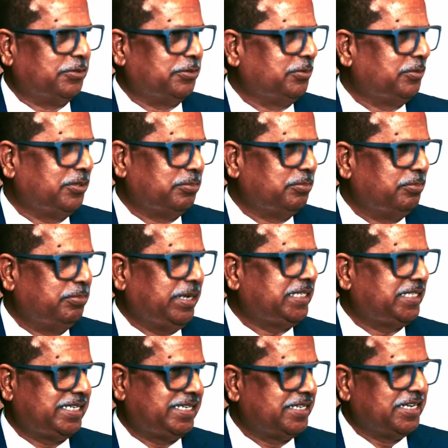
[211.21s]
know, the
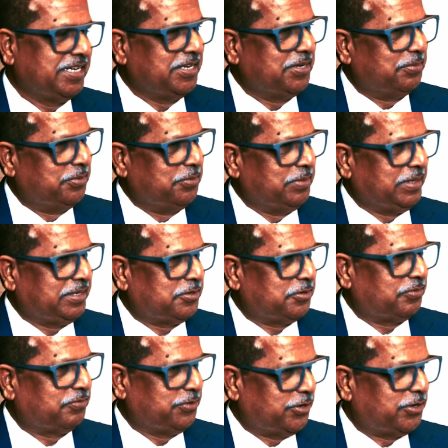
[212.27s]
best moment
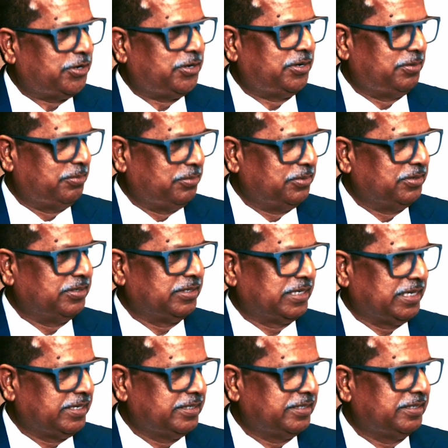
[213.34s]
of your
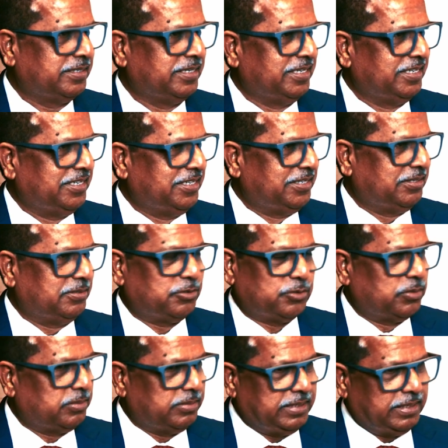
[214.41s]
career?
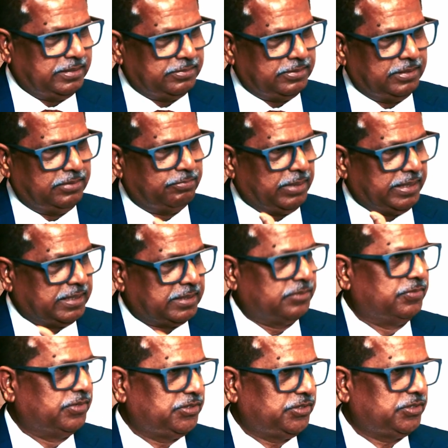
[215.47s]
So in my
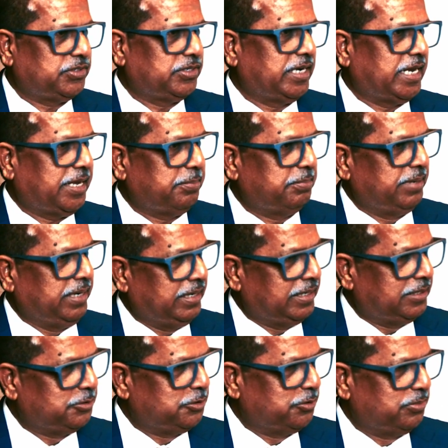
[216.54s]
conversation, I bring
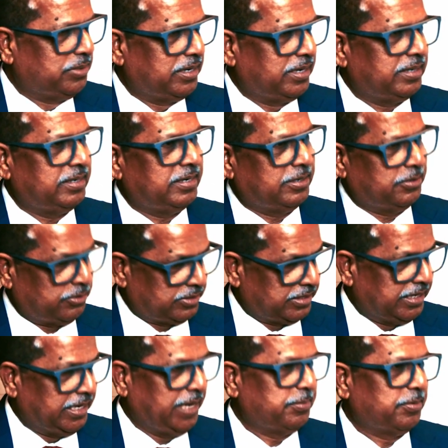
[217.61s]
in Jubran or
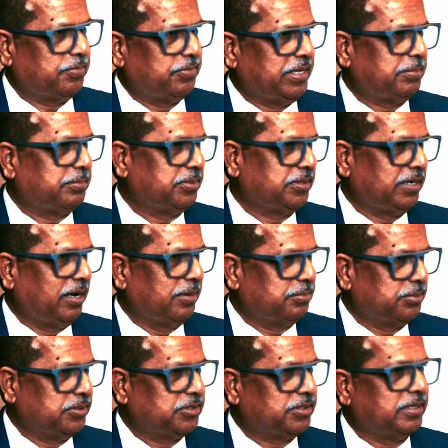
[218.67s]
the name of that particular
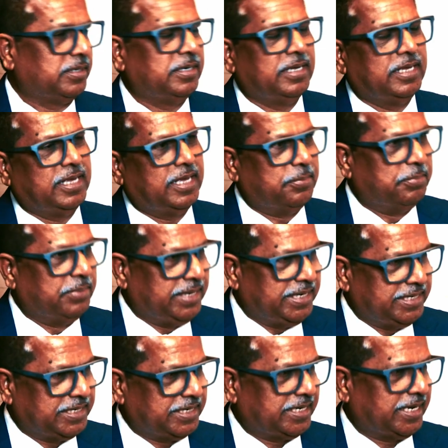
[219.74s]
person
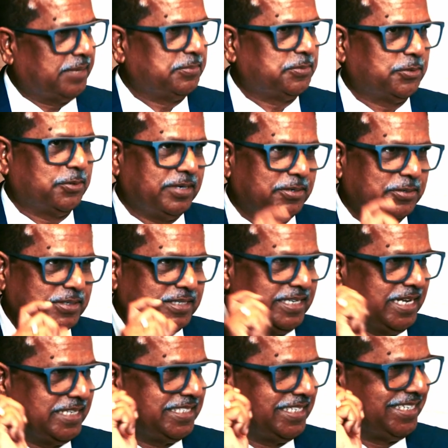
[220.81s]
many a time. So, you know, it
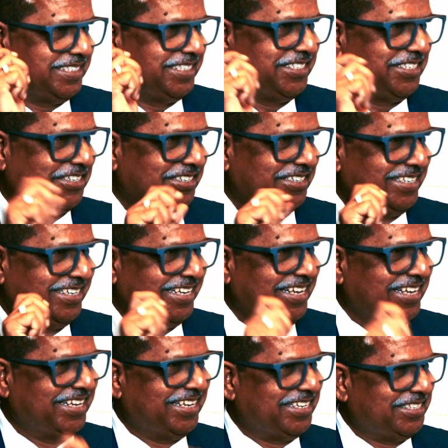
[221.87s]
gets registered,
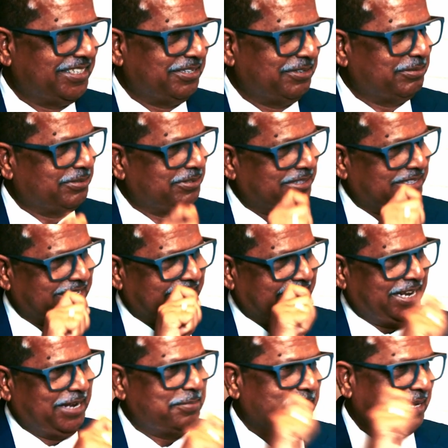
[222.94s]
the
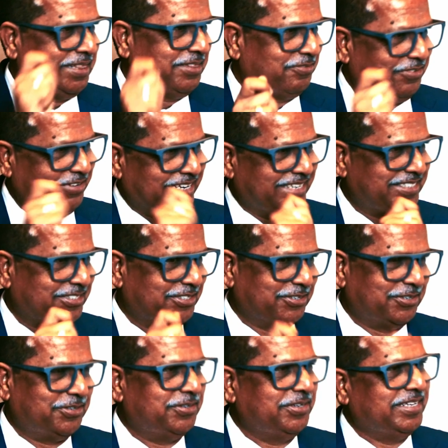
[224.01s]
name and the face.
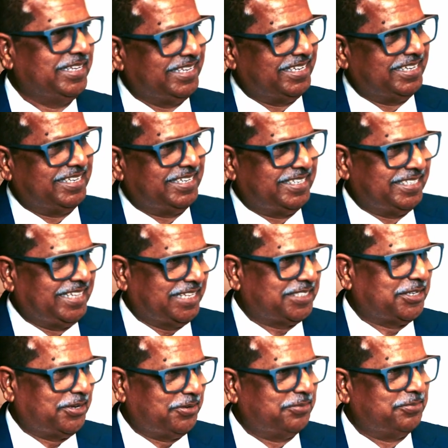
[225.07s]
So that's
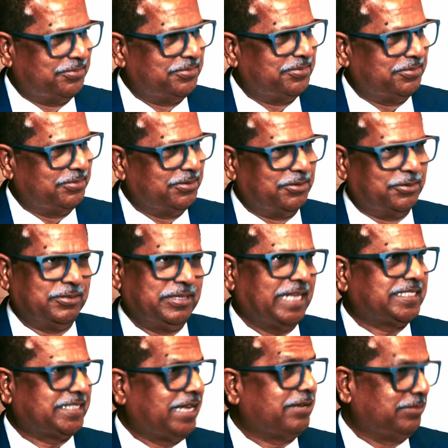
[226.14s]
how, you know,
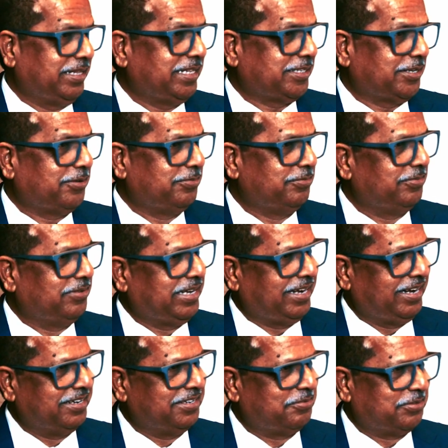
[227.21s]
that's how I
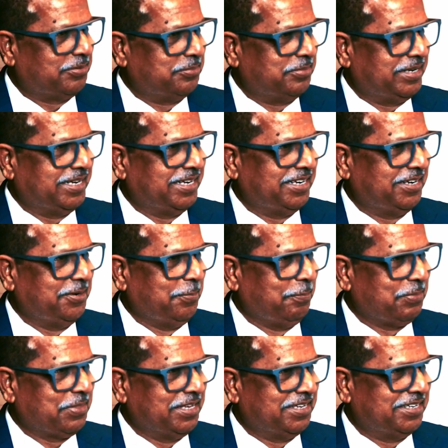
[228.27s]
learned from my
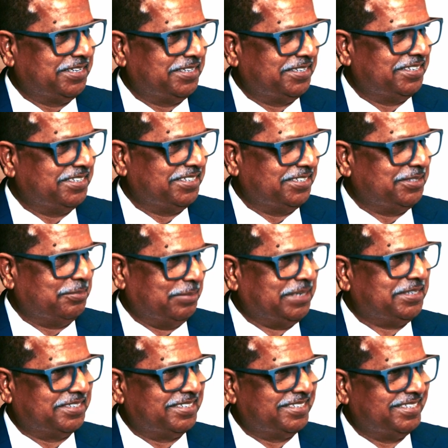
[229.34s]
the
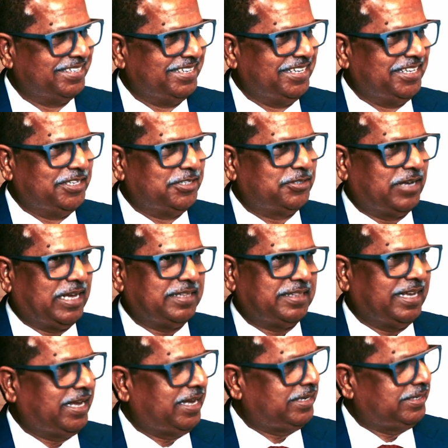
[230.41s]
mentor. So I
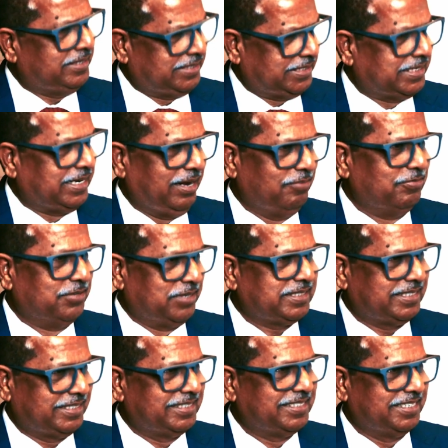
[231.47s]
think it still
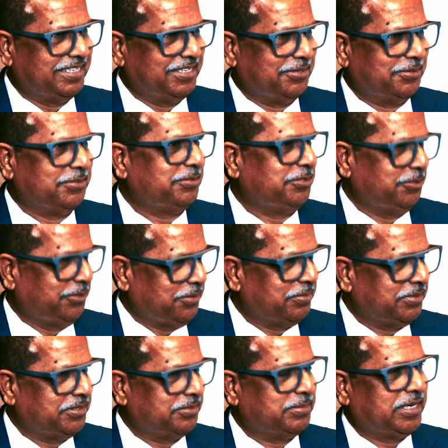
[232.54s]
works. You know,
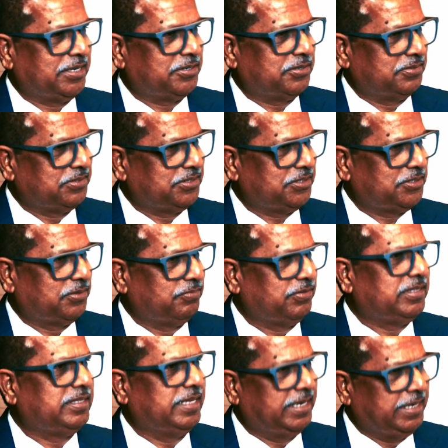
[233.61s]
during my conversation
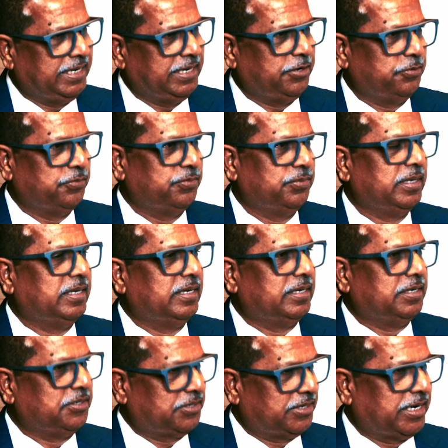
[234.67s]
with any new
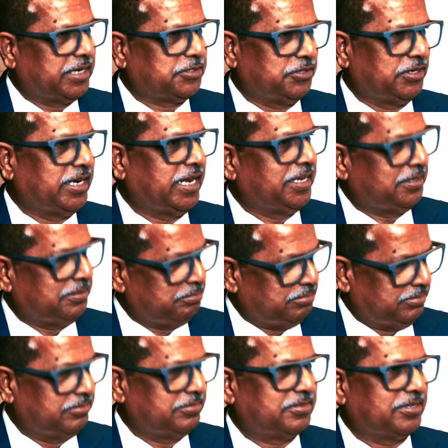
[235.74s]
introduction, I
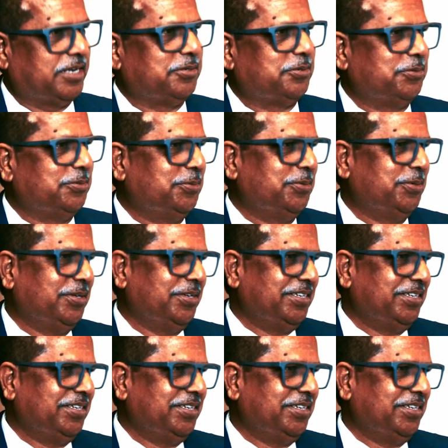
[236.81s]
try to